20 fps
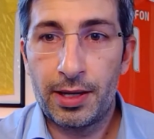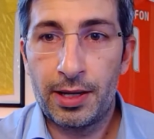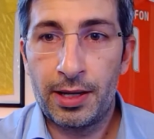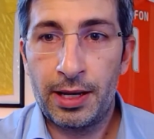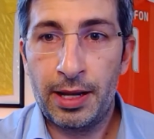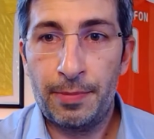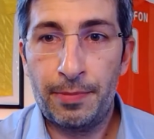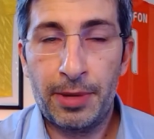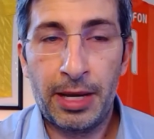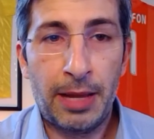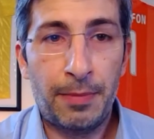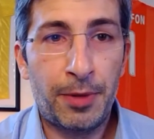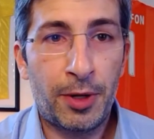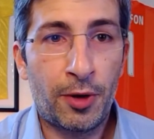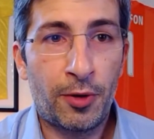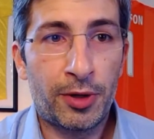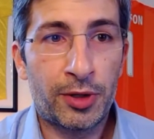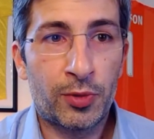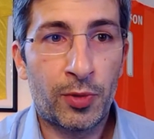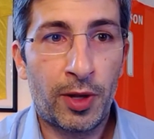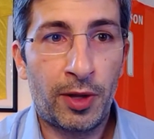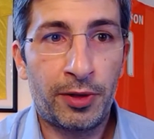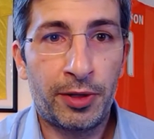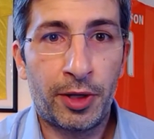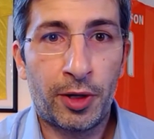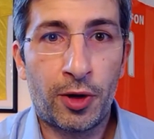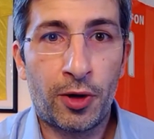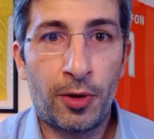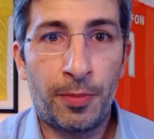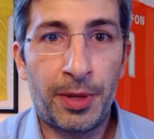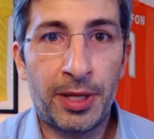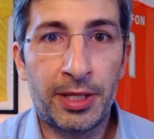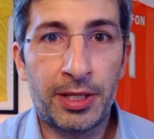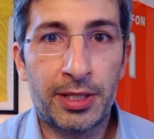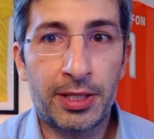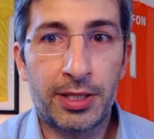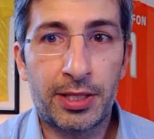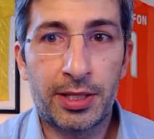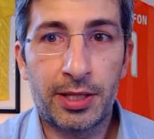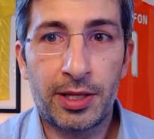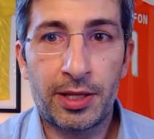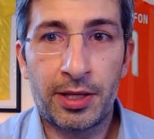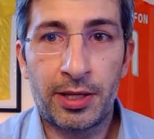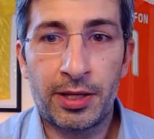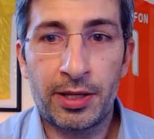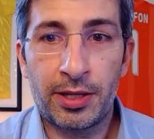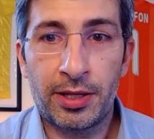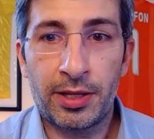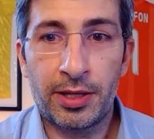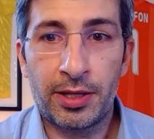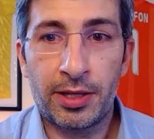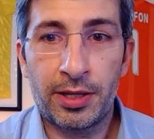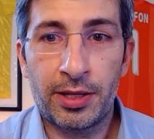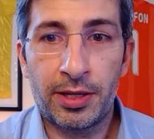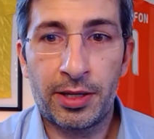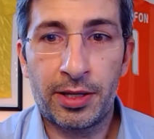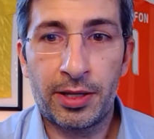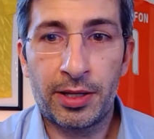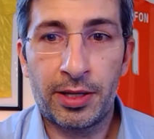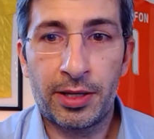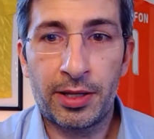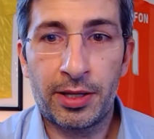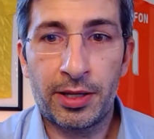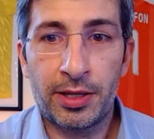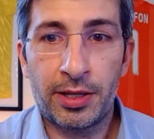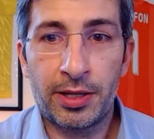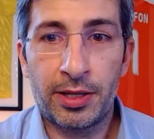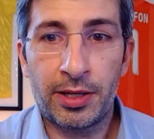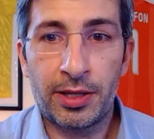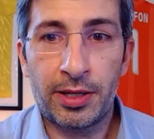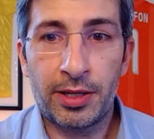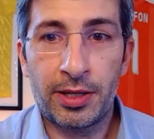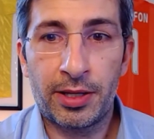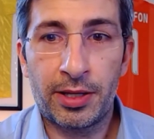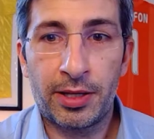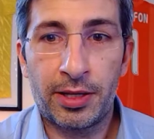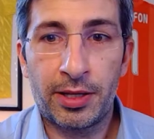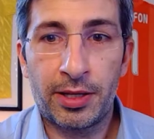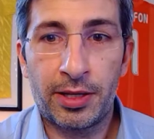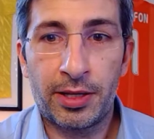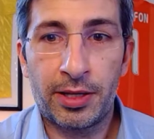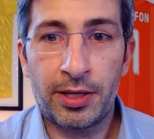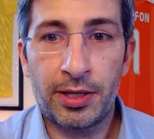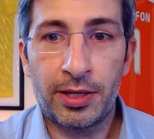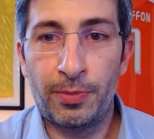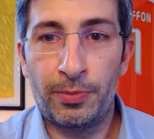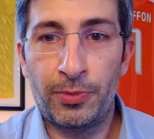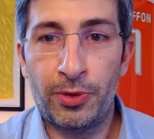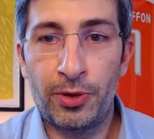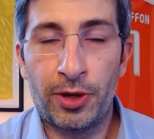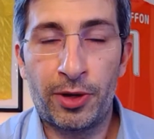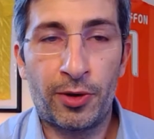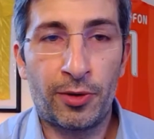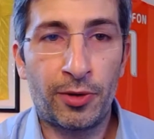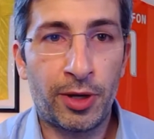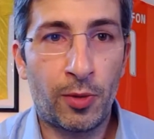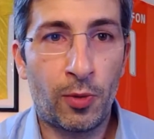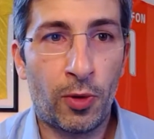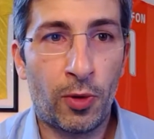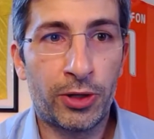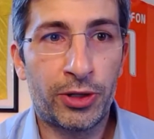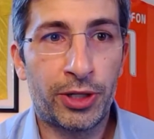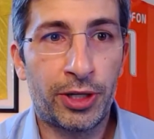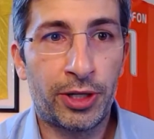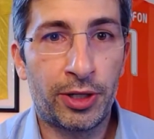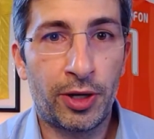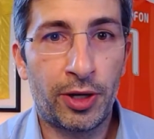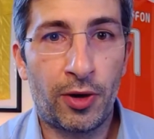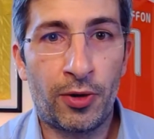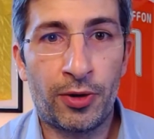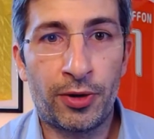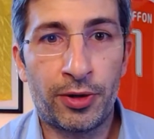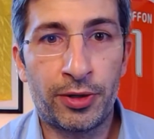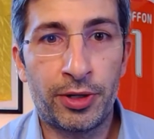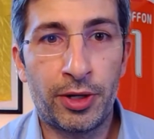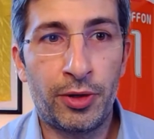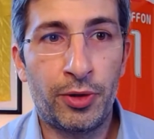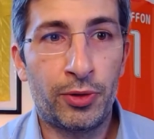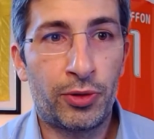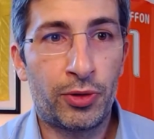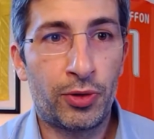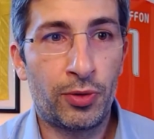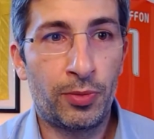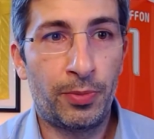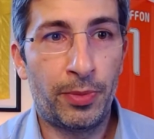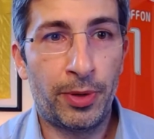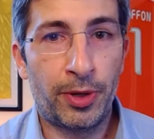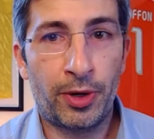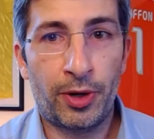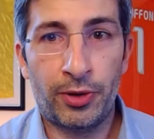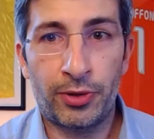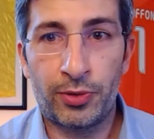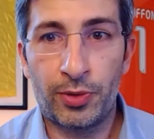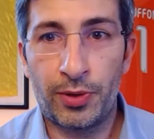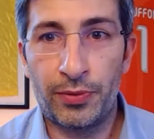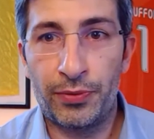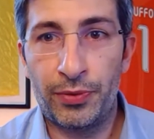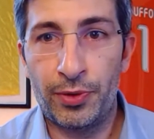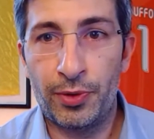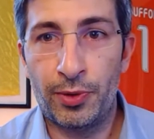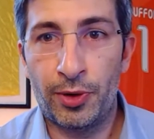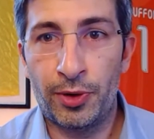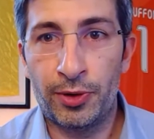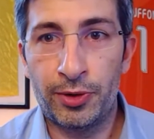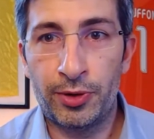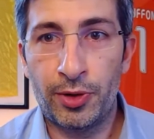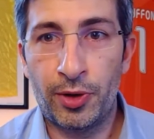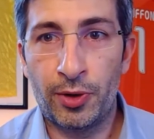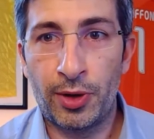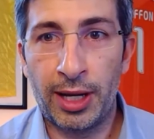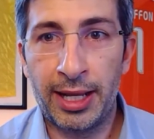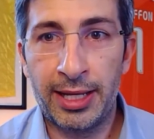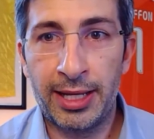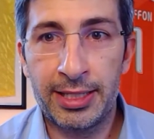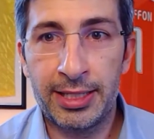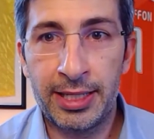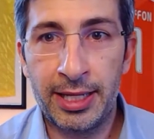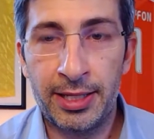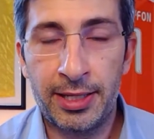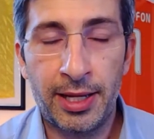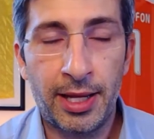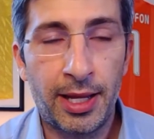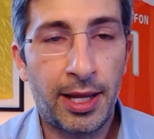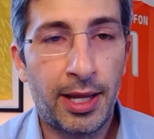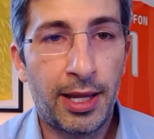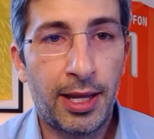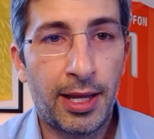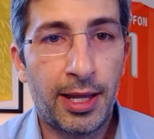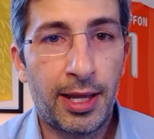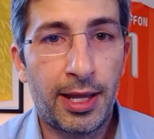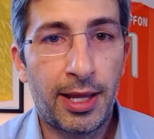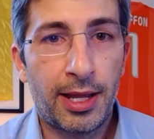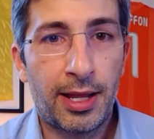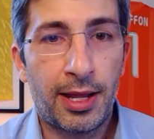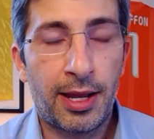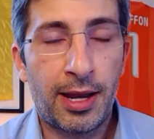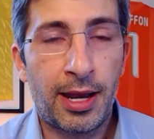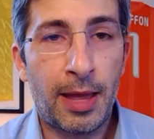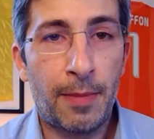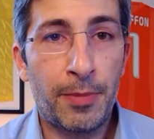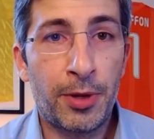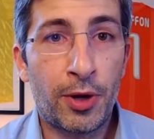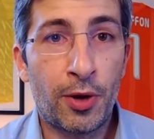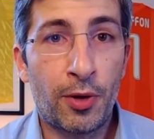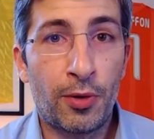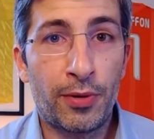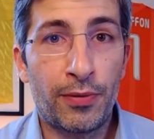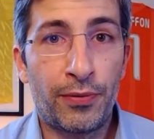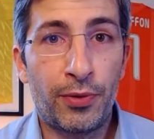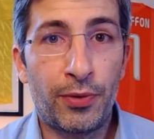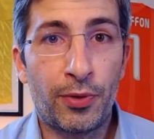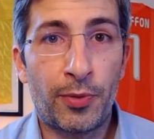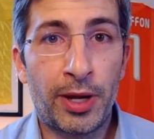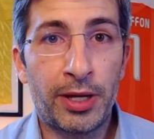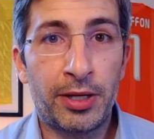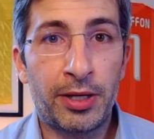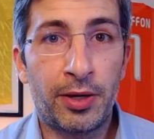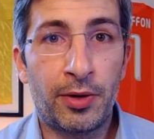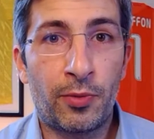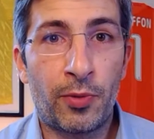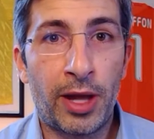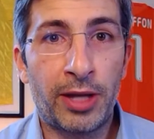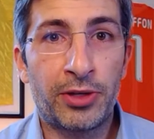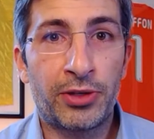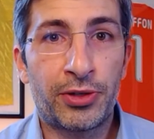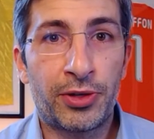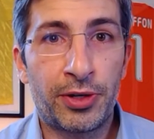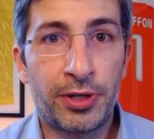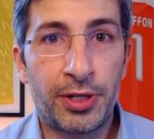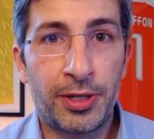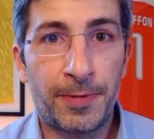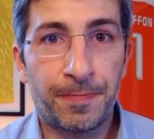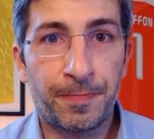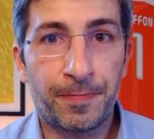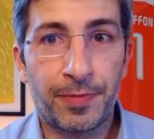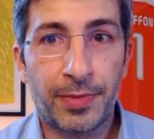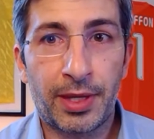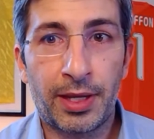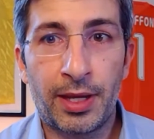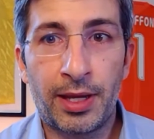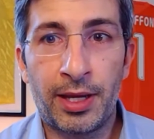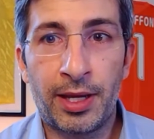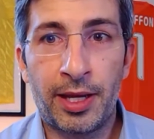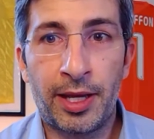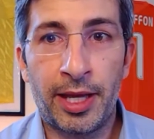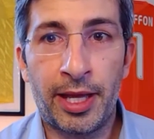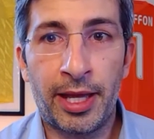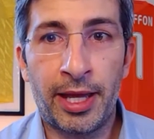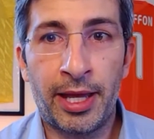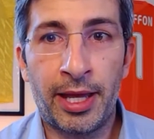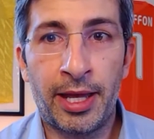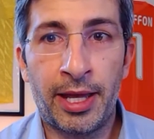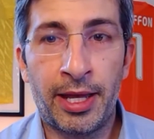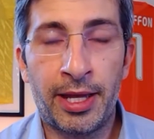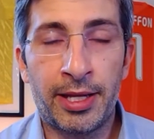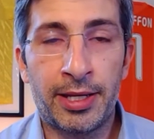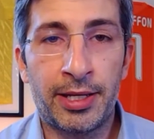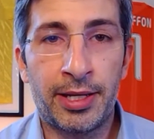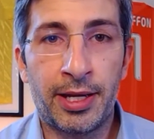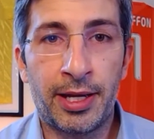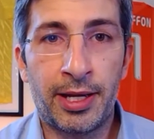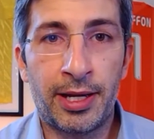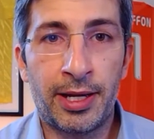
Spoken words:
Let me know as well in the comments. I see that there's people here from not only watching on YouTube, but also a few on LinkedIn. Let me know if you're already registered, and